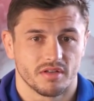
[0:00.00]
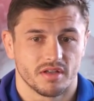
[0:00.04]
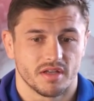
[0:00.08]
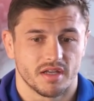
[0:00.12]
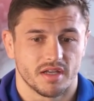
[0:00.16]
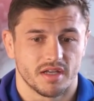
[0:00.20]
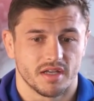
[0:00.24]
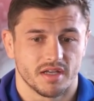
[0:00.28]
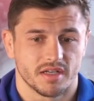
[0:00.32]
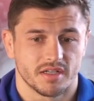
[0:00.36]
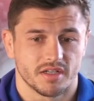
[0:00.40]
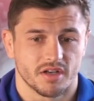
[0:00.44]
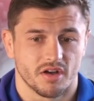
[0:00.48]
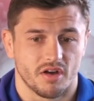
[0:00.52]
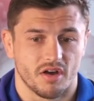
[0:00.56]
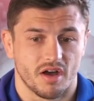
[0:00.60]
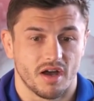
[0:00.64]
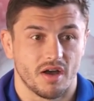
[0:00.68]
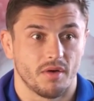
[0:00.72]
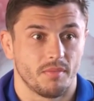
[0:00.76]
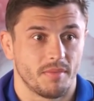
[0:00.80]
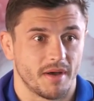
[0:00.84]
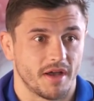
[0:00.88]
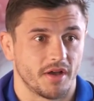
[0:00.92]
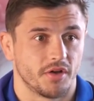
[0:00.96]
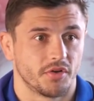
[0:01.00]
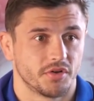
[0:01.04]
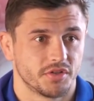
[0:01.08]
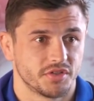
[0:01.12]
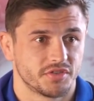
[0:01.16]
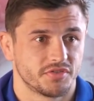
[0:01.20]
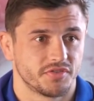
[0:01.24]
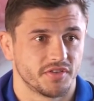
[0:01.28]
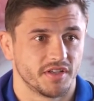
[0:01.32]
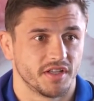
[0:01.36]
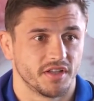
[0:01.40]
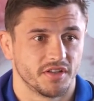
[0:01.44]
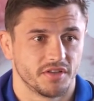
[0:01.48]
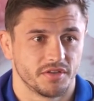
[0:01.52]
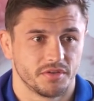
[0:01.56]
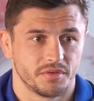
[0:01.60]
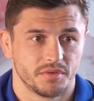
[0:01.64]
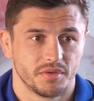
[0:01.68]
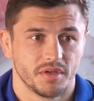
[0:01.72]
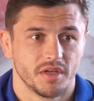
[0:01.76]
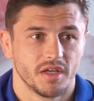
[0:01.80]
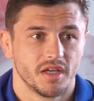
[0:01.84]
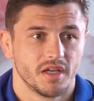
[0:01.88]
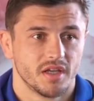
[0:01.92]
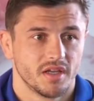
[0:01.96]
uh, caught out by Huddersfield,
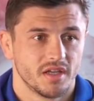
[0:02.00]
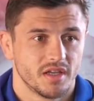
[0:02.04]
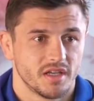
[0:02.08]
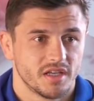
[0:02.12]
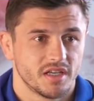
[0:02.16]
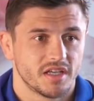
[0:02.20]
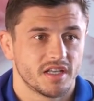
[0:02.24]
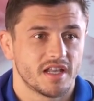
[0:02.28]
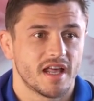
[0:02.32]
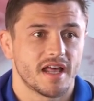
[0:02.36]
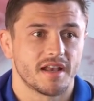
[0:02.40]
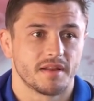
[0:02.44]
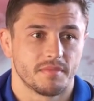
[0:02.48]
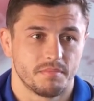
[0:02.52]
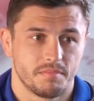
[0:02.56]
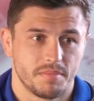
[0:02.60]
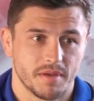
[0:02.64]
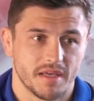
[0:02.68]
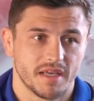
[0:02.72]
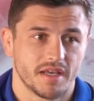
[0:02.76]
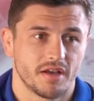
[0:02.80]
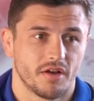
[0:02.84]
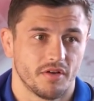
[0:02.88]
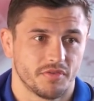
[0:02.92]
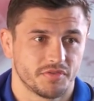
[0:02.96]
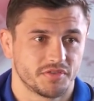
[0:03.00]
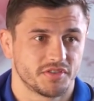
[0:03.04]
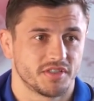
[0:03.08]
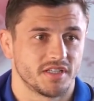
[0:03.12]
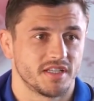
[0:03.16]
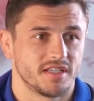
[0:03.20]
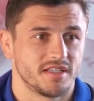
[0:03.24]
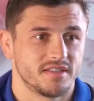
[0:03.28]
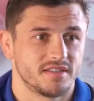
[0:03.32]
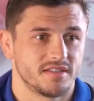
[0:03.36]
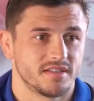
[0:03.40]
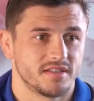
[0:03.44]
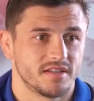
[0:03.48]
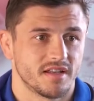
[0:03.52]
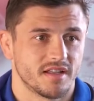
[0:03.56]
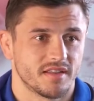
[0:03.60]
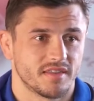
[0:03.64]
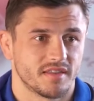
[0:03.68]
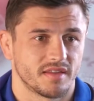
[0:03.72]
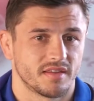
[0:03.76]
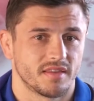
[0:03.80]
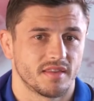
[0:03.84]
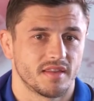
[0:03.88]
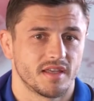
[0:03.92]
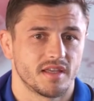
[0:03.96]
who had had a big off season. I
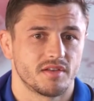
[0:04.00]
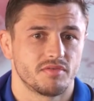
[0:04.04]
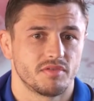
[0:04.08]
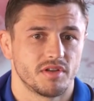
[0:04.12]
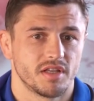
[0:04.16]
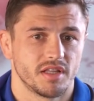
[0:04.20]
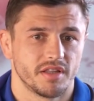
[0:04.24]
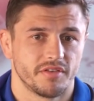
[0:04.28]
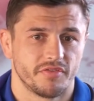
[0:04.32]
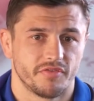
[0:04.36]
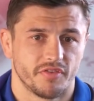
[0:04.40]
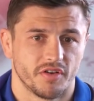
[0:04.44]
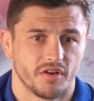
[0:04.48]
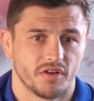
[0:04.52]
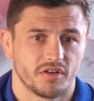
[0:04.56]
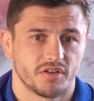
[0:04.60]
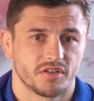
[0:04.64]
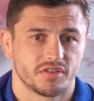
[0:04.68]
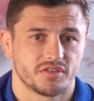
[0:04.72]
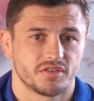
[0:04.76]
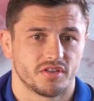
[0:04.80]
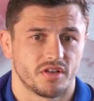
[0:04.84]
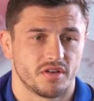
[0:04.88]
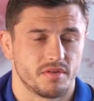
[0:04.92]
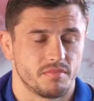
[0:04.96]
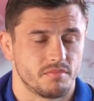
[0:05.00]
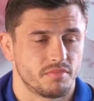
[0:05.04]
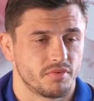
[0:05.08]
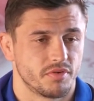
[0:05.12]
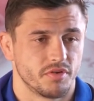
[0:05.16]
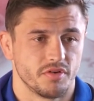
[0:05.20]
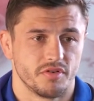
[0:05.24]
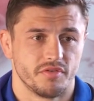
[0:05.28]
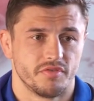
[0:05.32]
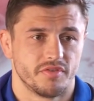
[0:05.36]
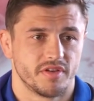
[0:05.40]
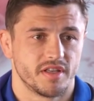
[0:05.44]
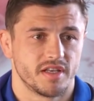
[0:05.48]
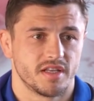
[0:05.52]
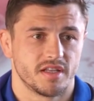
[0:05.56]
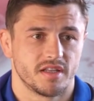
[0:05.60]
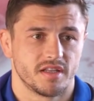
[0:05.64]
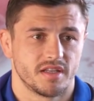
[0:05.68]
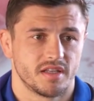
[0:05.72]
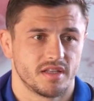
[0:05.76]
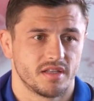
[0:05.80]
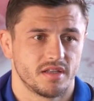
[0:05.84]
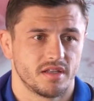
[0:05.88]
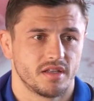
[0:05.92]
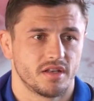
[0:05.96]
think they'd really focused on improving,
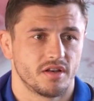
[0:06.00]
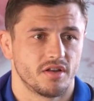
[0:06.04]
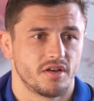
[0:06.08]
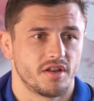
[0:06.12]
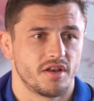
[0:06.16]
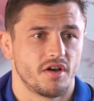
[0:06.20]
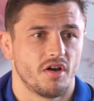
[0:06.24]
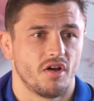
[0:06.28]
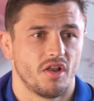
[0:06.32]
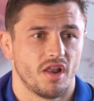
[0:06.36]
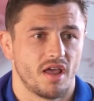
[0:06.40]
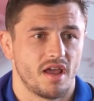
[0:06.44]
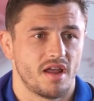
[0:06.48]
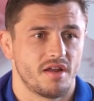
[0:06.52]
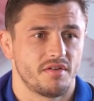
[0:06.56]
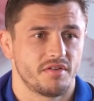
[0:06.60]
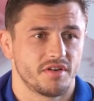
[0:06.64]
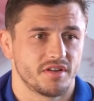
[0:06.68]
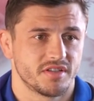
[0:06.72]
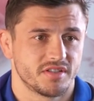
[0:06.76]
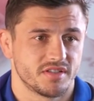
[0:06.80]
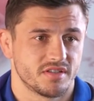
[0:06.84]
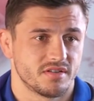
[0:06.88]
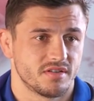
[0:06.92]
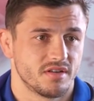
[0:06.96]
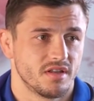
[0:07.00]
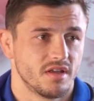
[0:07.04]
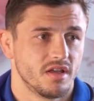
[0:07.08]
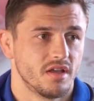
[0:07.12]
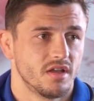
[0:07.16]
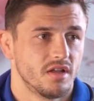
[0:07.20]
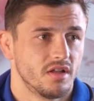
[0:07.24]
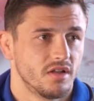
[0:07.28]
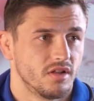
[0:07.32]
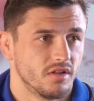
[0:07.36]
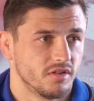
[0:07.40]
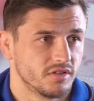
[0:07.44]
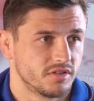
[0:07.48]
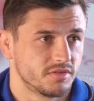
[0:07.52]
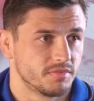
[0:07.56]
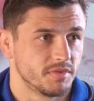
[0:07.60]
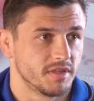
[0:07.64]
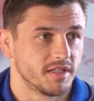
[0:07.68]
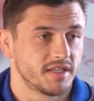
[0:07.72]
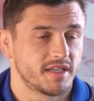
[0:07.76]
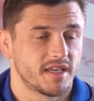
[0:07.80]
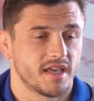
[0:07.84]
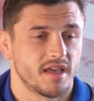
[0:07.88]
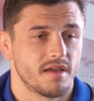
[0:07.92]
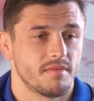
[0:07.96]
it, uh, you know, in all areas, and
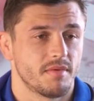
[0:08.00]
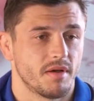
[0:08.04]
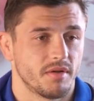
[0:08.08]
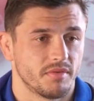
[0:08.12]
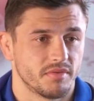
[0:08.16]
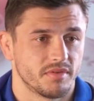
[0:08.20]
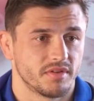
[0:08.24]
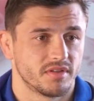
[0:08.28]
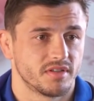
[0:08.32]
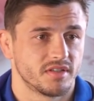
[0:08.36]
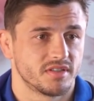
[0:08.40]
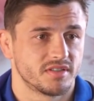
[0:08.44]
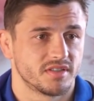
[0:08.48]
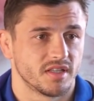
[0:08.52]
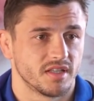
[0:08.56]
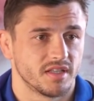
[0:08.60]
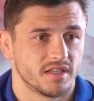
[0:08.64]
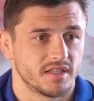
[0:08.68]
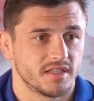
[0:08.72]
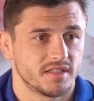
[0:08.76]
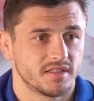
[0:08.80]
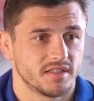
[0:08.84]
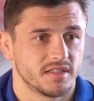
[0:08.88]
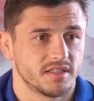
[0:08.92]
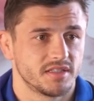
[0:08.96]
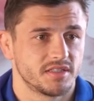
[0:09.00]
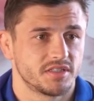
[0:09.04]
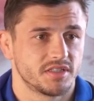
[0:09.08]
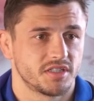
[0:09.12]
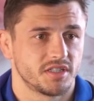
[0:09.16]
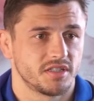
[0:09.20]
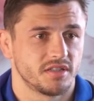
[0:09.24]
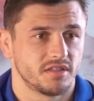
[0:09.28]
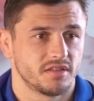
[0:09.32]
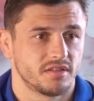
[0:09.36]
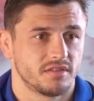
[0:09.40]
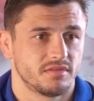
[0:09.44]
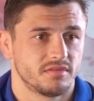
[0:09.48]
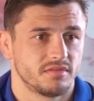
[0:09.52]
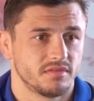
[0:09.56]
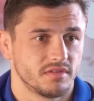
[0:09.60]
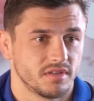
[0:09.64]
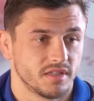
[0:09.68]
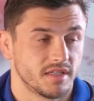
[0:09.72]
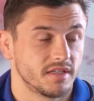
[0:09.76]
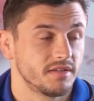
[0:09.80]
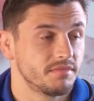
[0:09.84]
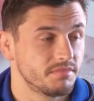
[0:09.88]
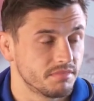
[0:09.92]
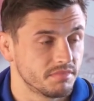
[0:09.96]
ultimately came out as the league lead shield,
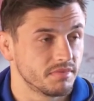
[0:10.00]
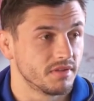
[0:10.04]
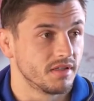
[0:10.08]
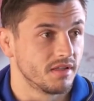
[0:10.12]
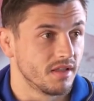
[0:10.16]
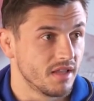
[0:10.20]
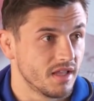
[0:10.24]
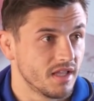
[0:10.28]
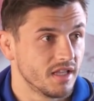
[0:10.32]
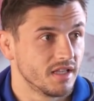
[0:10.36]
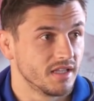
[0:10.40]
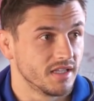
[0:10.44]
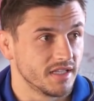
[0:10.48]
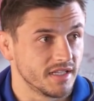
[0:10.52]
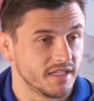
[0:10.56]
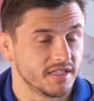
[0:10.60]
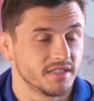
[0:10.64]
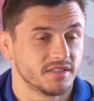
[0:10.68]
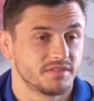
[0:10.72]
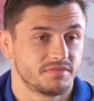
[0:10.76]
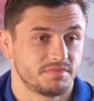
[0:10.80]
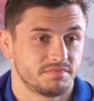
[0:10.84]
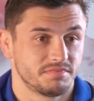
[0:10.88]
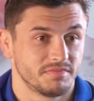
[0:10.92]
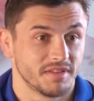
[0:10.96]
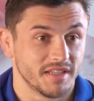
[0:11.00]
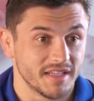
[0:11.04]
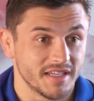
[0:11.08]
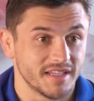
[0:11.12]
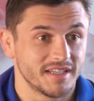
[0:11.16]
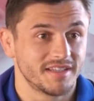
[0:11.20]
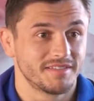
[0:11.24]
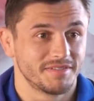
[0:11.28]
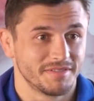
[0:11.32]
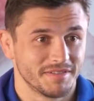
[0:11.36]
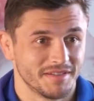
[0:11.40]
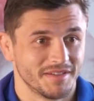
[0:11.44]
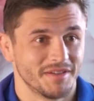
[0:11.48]
league leaders, league.